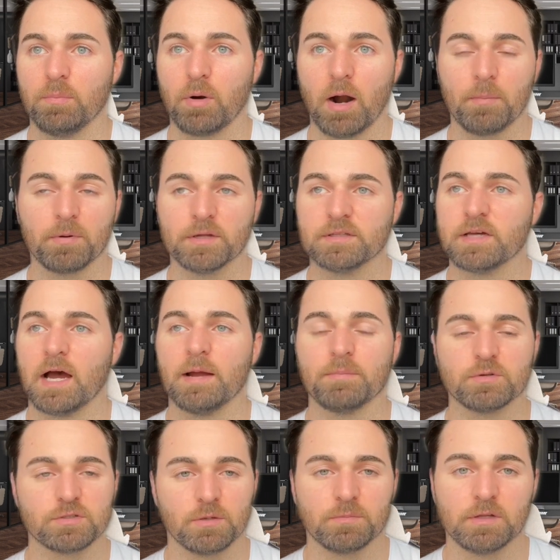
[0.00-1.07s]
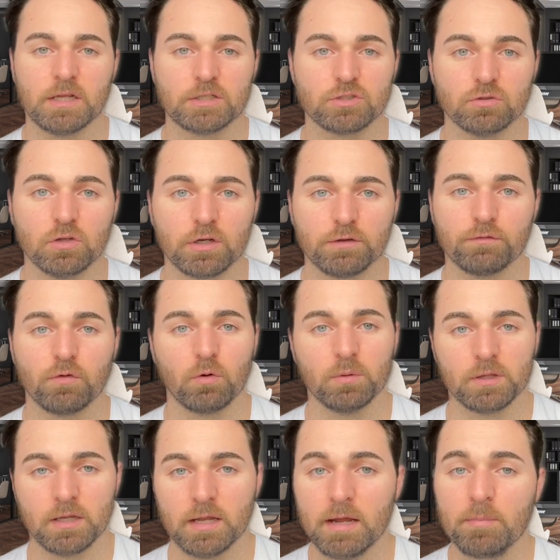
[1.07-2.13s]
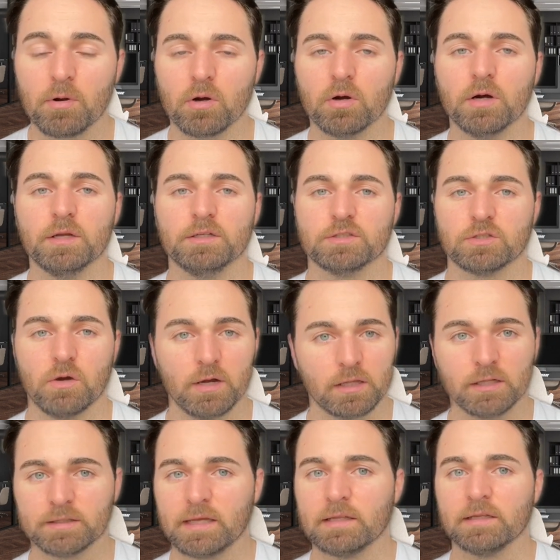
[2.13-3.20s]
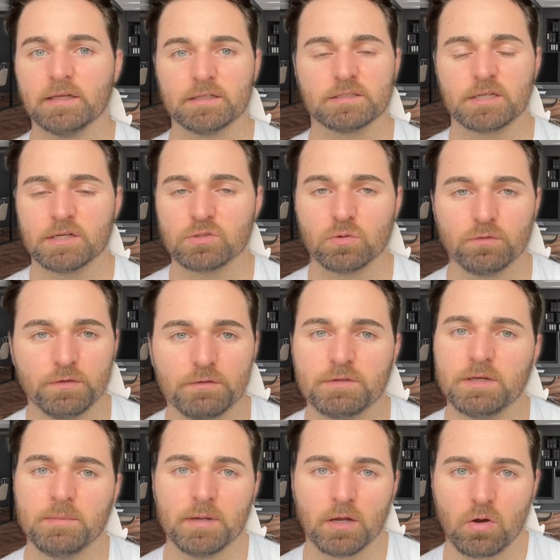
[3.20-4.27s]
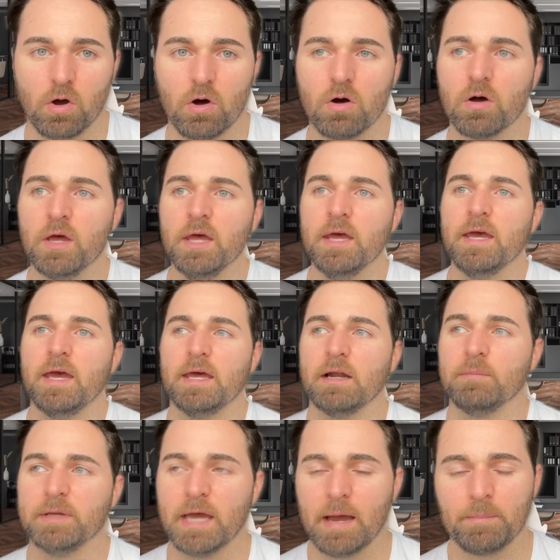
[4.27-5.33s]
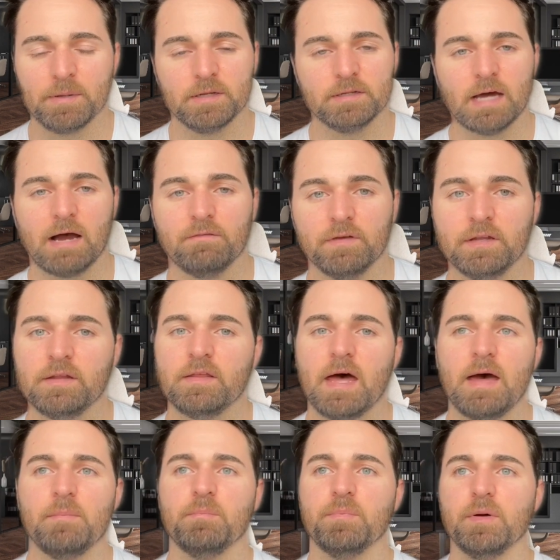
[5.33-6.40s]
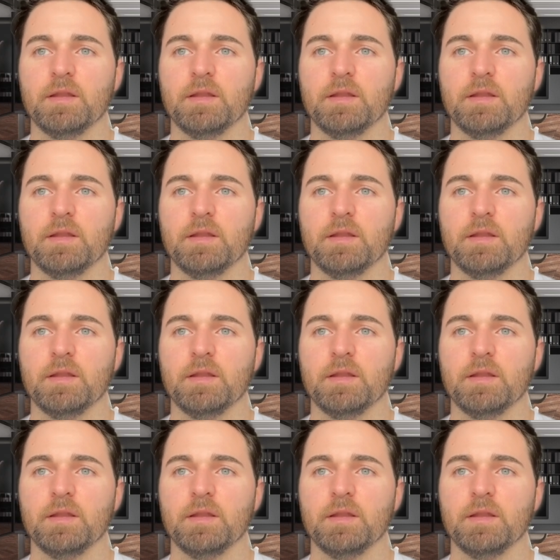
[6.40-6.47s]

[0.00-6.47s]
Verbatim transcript: property type or something that you're looking for with the neighborhood, just go ahead, click that link, schedule a 15 minute call, and I'll be happy to dive into that.